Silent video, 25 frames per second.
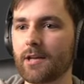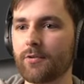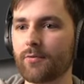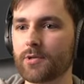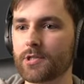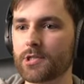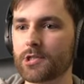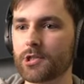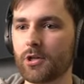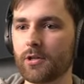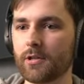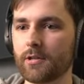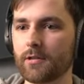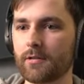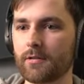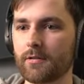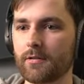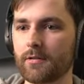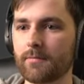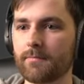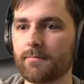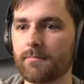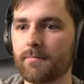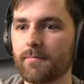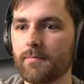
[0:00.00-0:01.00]
result
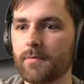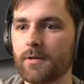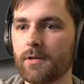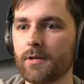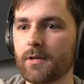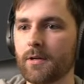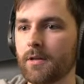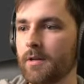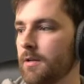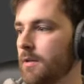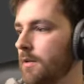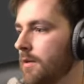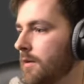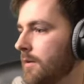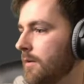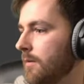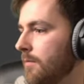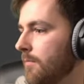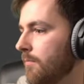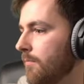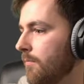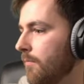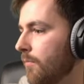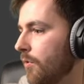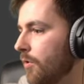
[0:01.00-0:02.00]

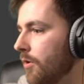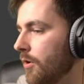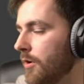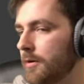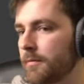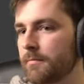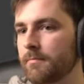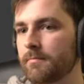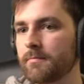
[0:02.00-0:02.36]
more.